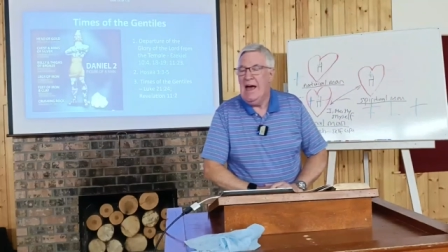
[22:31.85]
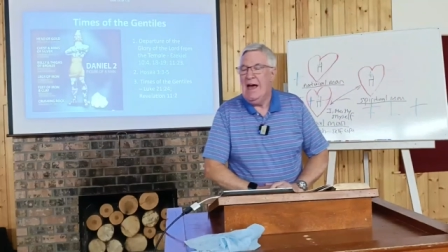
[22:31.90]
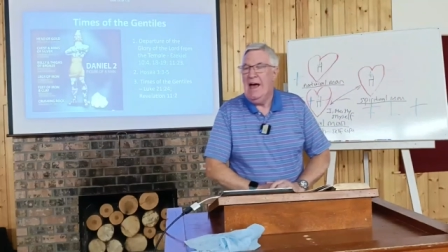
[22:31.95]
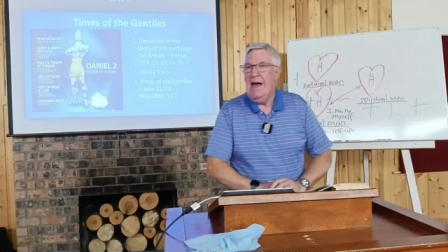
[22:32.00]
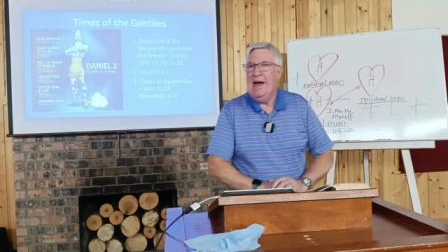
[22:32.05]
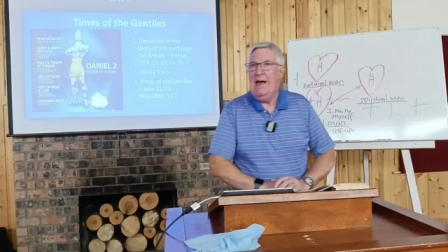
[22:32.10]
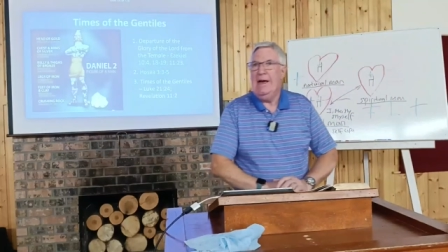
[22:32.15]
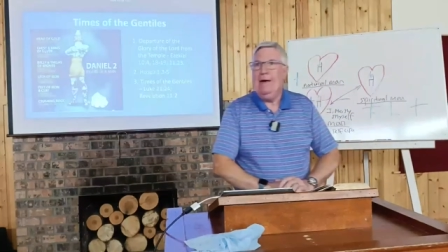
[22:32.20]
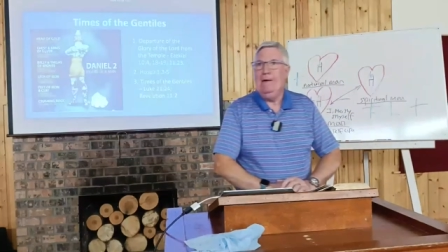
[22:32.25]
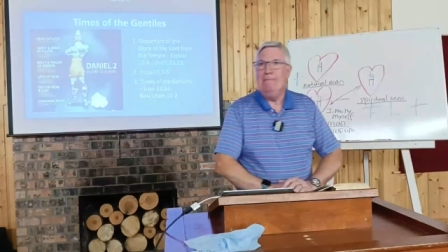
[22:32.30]

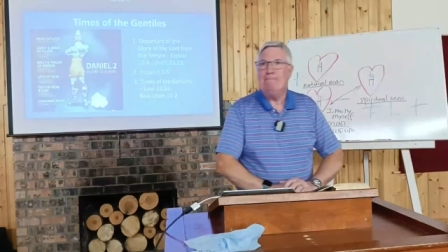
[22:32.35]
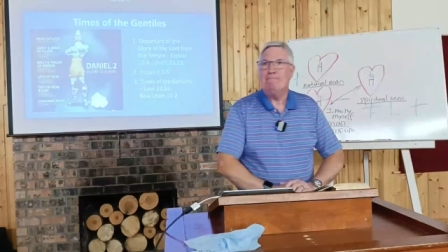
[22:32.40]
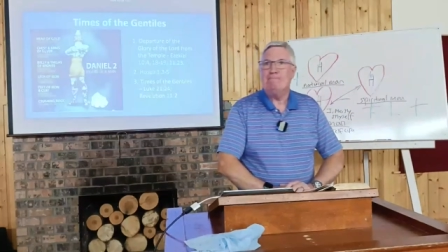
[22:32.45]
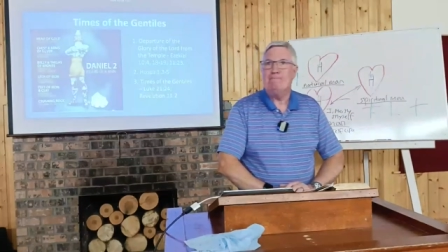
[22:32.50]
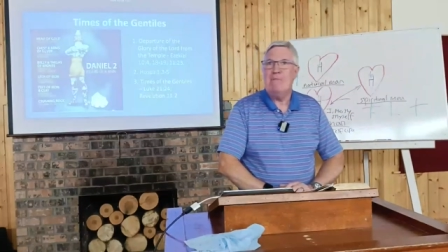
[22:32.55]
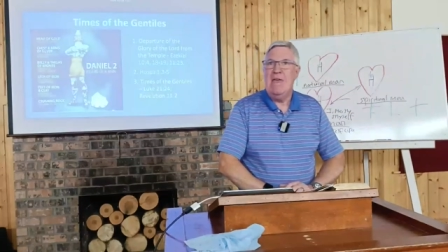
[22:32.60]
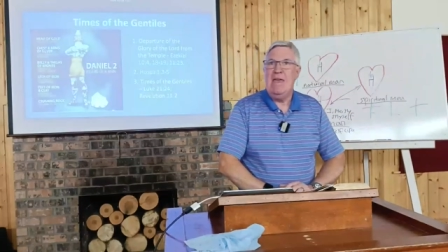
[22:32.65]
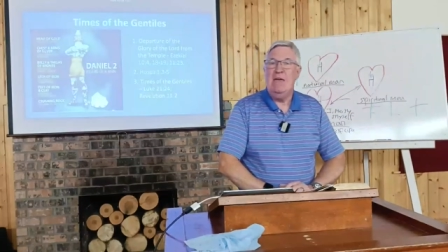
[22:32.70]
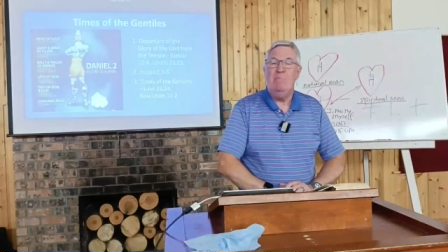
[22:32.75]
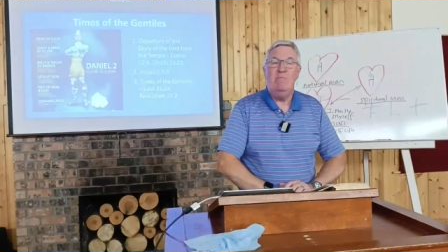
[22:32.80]
uh,
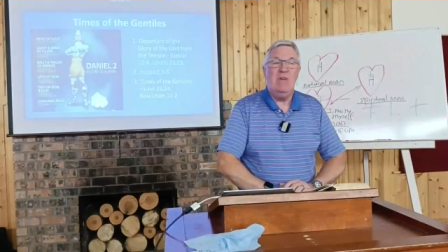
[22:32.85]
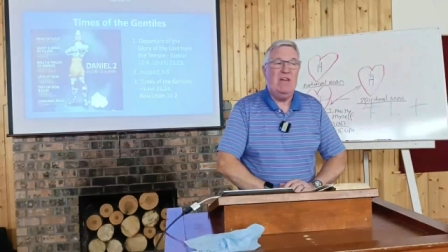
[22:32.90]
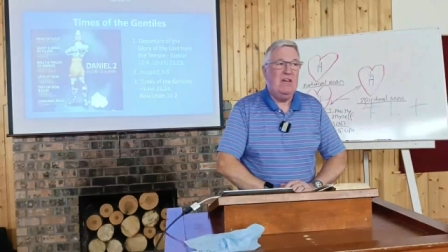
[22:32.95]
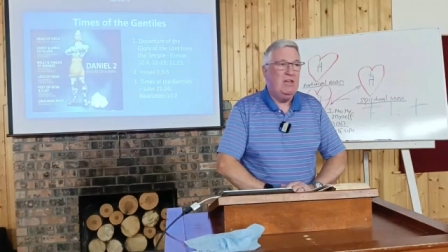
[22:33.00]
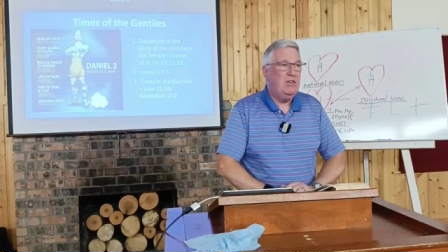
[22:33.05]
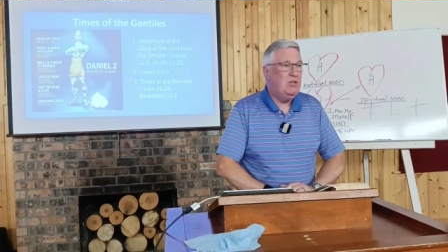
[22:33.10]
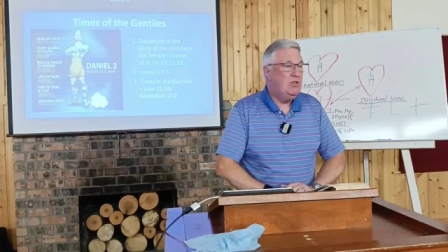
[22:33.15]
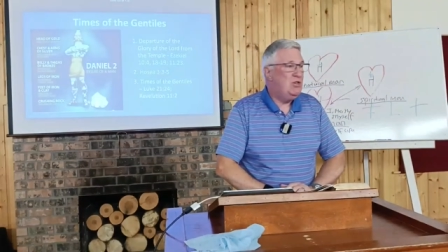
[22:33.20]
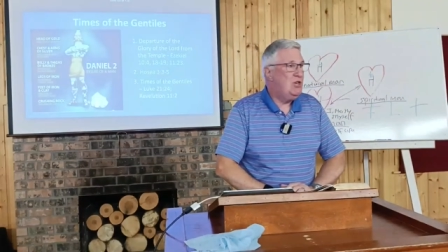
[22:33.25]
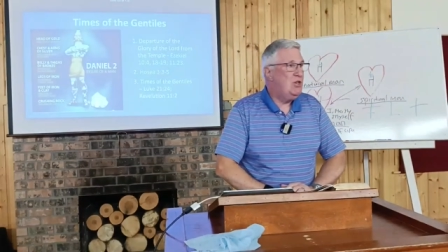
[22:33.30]

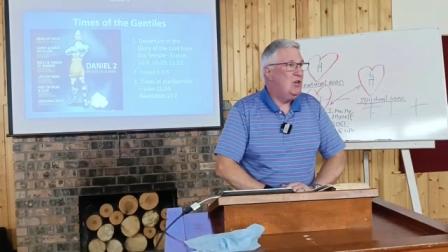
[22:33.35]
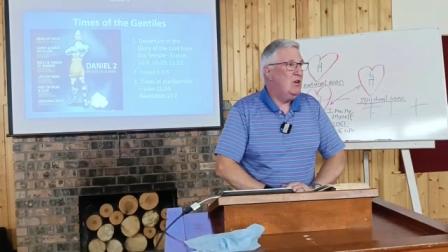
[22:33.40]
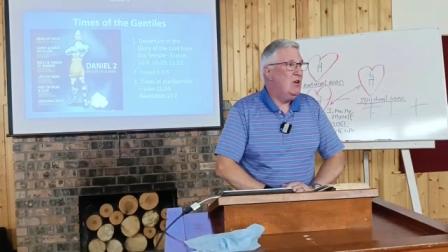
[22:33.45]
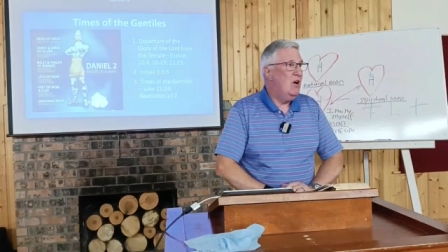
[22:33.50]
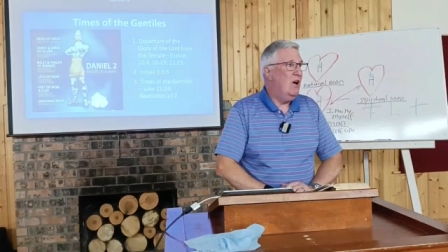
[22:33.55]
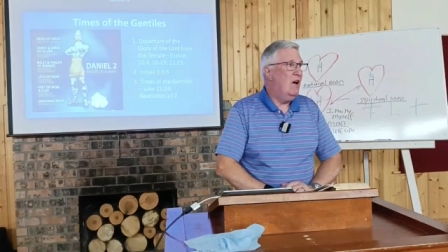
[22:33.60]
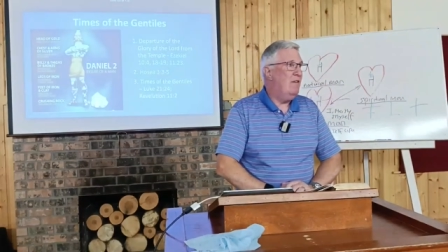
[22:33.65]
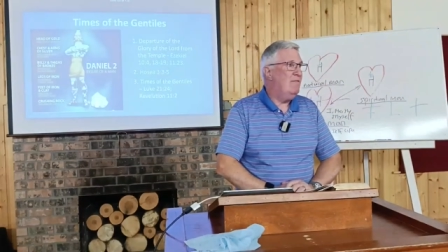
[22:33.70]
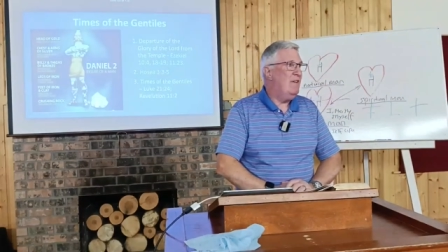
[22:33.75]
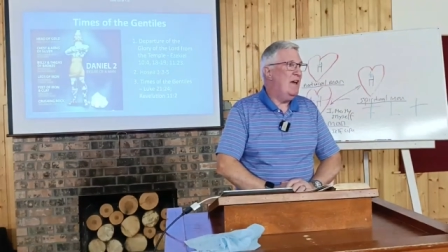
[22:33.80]
image
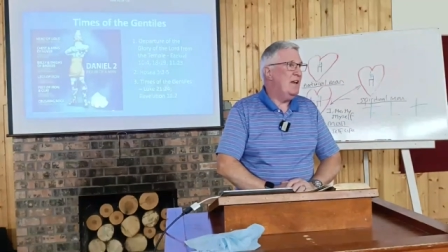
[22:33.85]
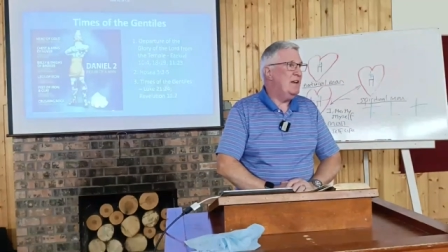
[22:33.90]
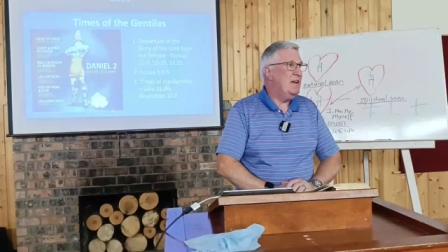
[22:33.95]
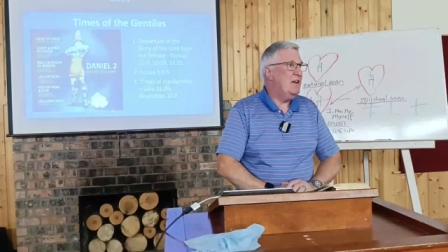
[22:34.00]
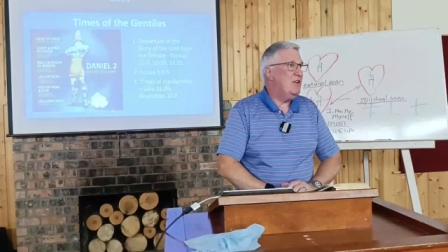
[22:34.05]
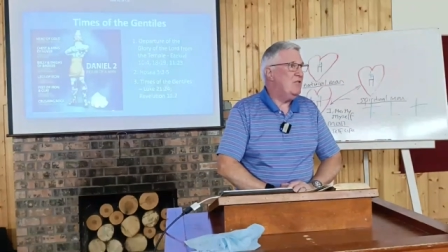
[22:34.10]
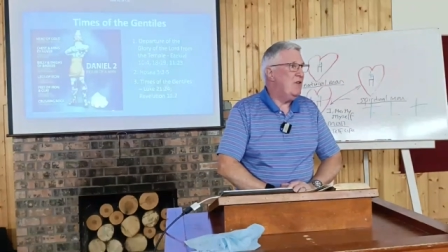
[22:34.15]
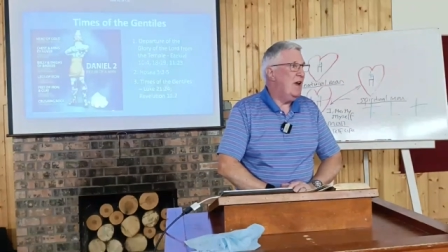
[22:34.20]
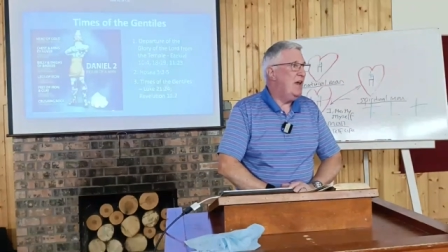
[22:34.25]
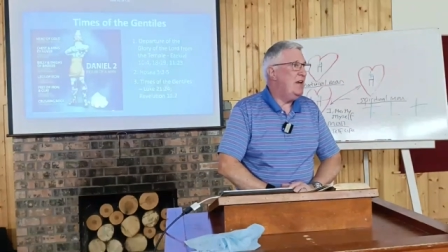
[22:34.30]
of
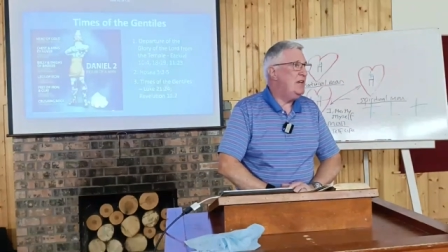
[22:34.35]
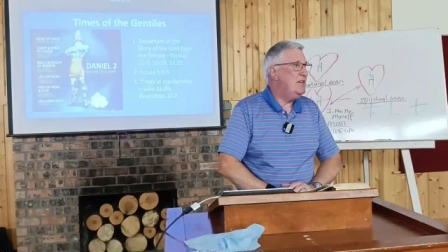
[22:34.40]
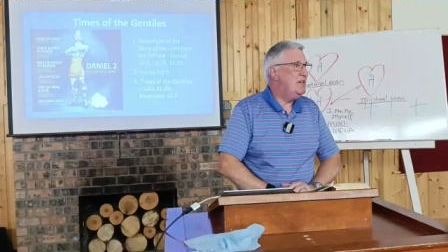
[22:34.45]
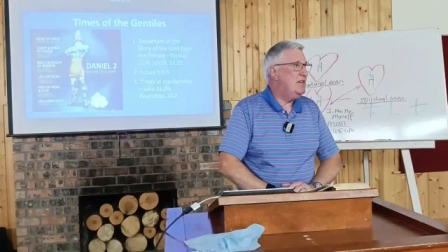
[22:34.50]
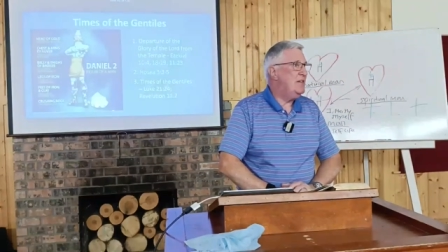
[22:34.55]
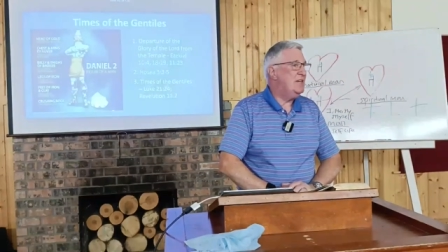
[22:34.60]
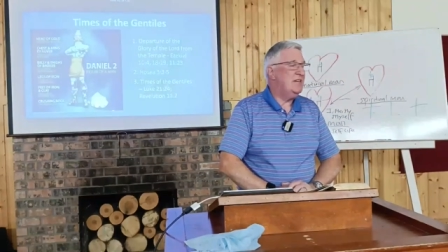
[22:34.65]
Antichrist